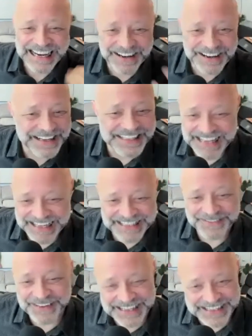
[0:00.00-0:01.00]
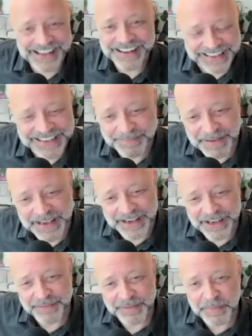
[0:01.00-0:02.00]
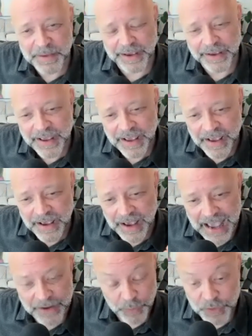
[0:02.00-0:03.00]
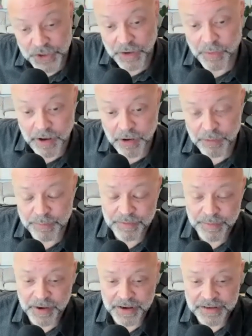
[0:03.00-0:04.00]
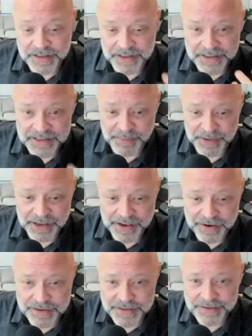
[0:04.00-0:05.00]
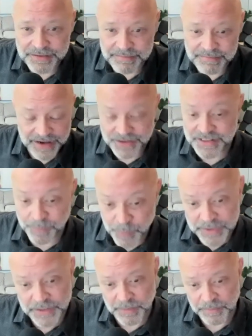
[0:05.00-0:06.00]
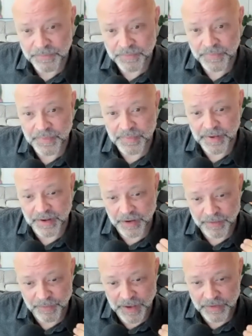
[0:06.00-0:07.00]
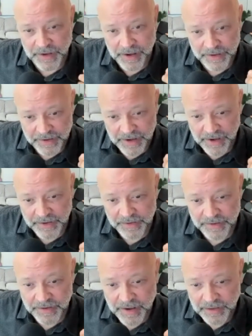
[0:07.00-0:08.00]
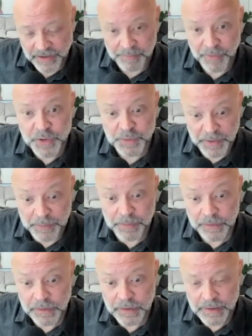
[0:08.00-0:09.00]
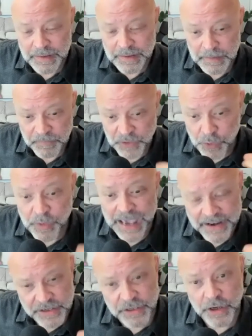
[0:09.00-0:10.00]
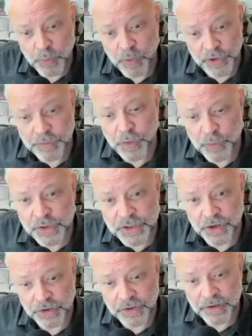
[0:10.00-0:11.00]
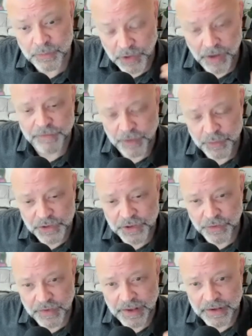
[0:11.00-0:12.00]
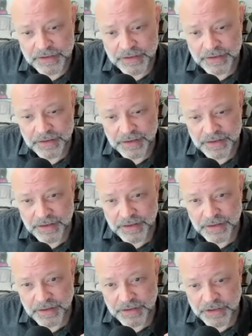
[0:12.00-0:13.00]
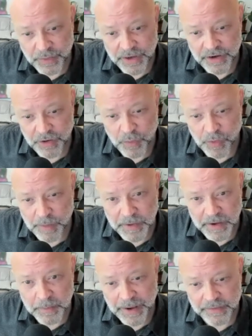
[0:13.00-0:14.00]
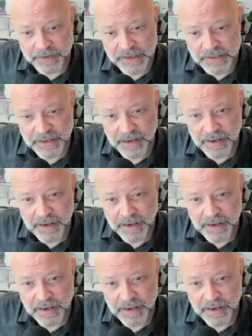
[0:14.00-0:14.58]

you know, because that's what it's like being a human being. And also, I hope in my 60 something years, there's some wisdom. And I, and, and, and like most people, you get to know what you focus on. Well, I focused on this. So I know quite a bit about this